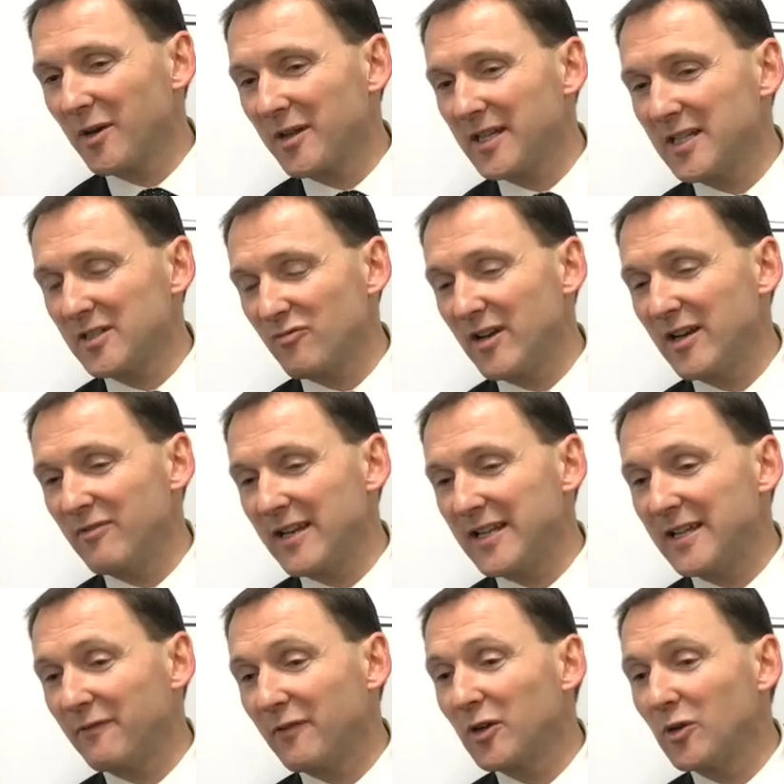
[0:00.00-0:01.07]
I think it's really, really
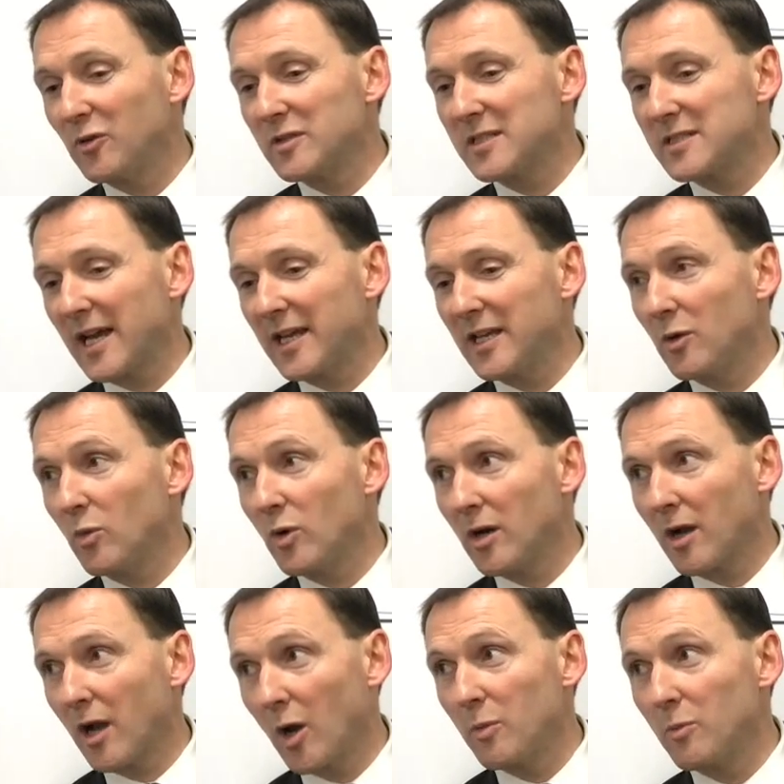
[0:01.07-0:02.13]
difficult to take your
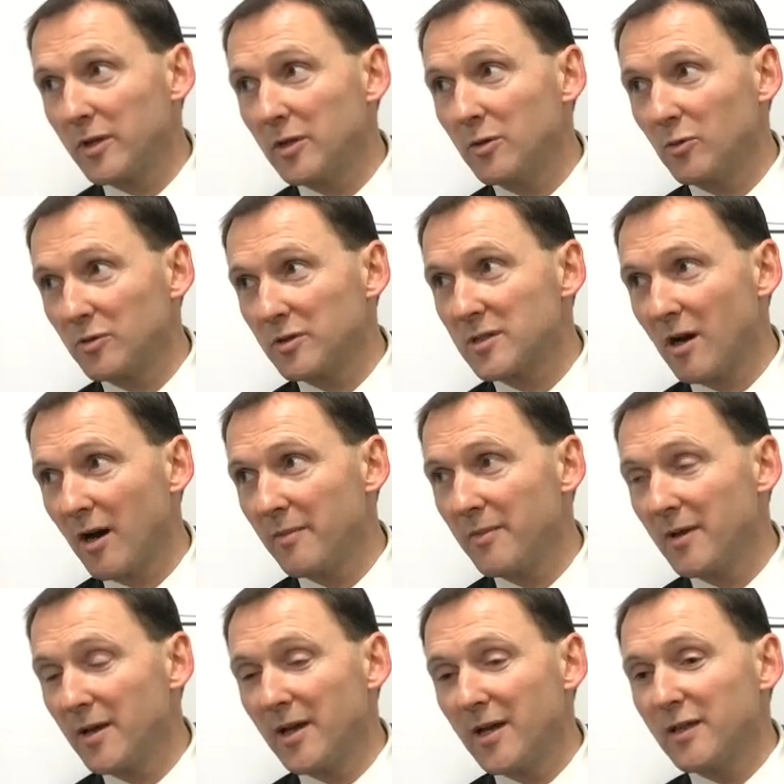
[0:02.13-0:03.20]
work home with you all the time.
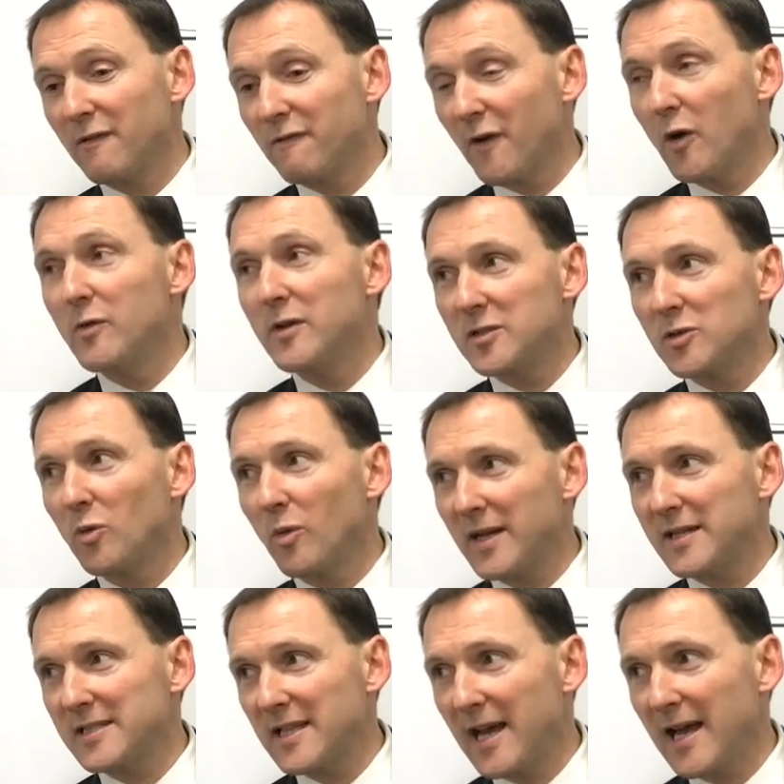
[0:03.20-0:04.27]
The phone is
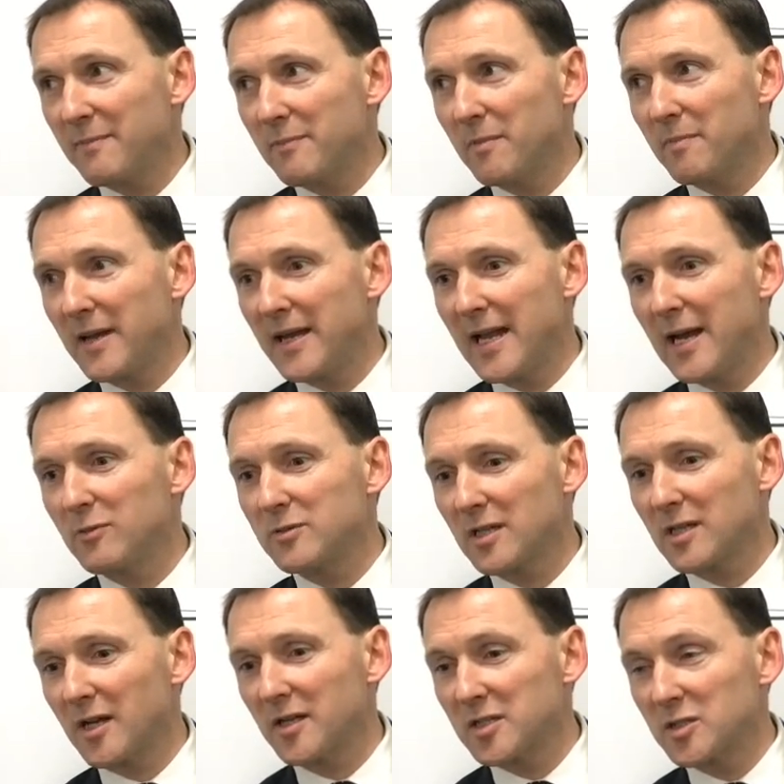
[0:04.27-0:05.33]
always there, but being able to
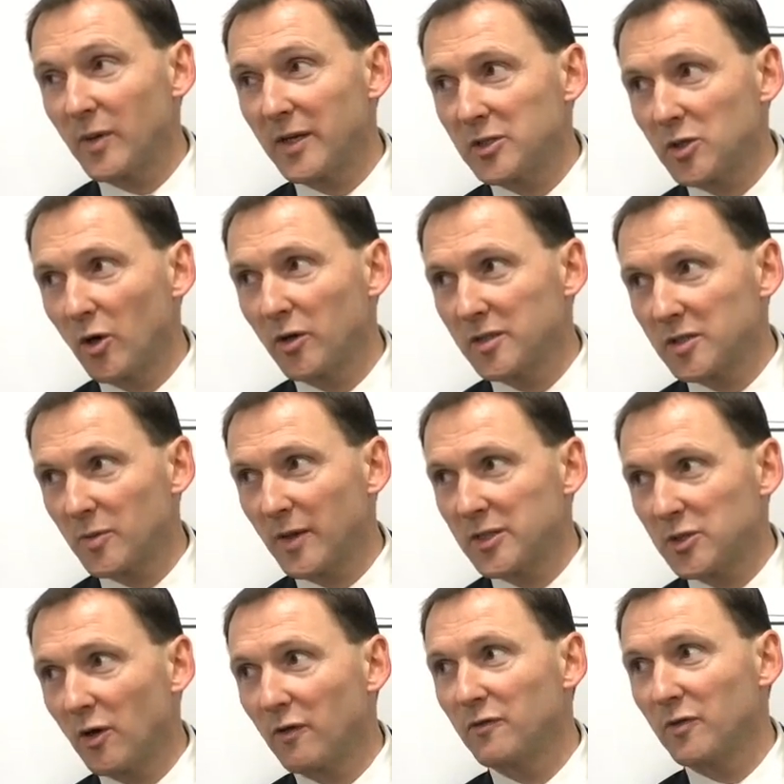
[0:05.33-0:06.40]
kind of switch on and
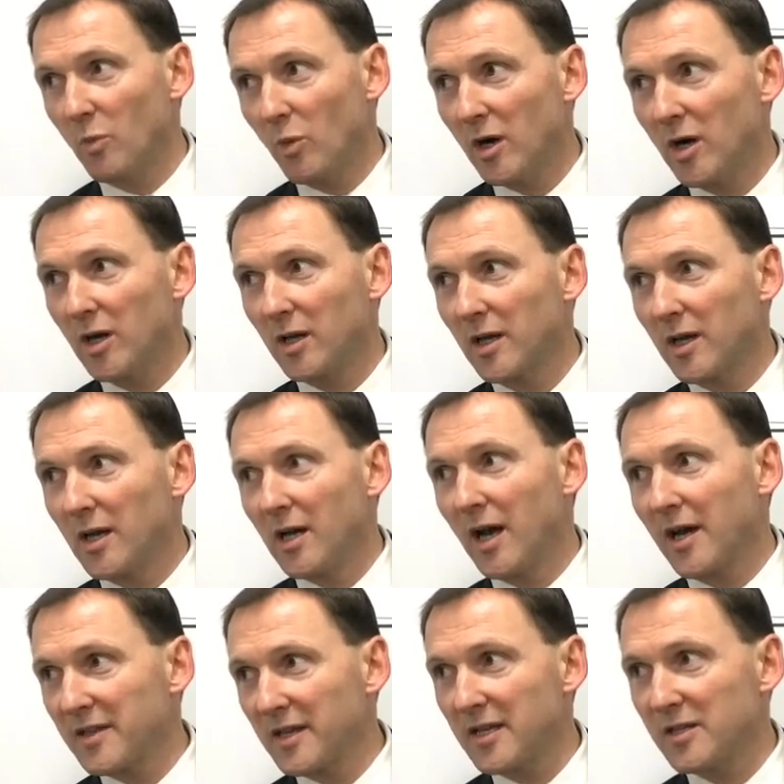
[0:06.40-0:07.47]
switch off from work,
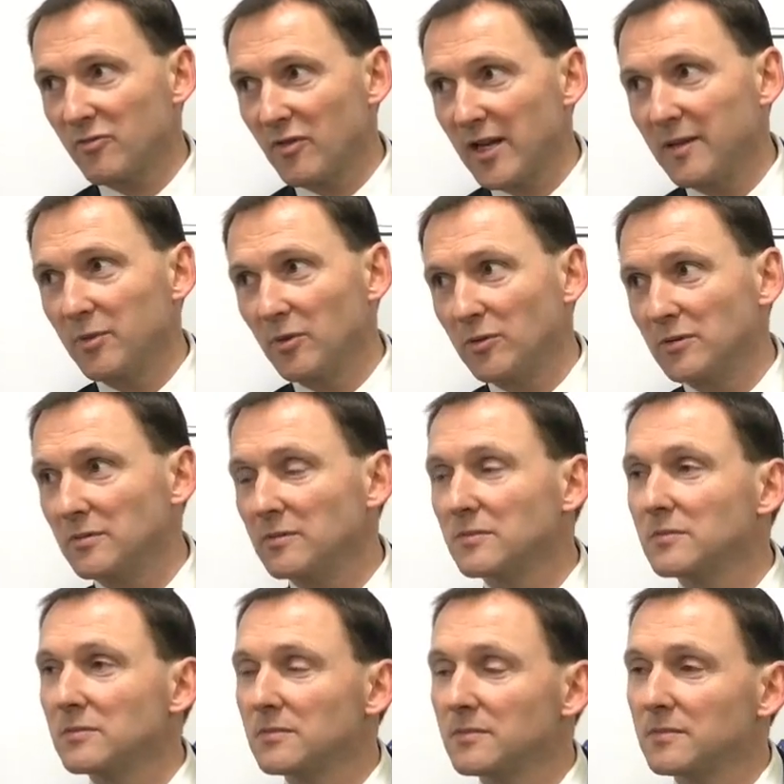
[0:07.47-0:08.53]
I think is really important.
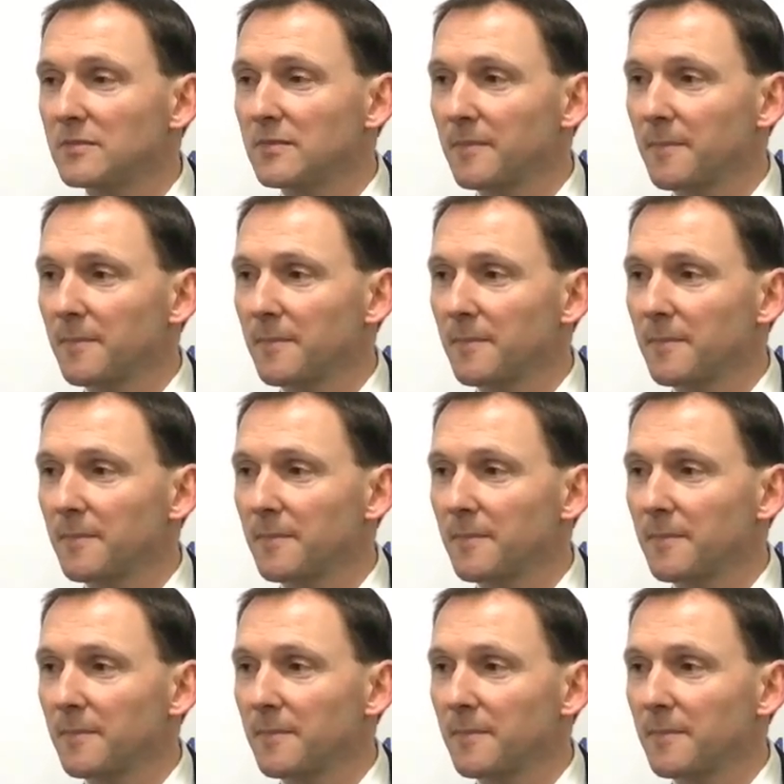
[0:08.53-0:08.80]
Um,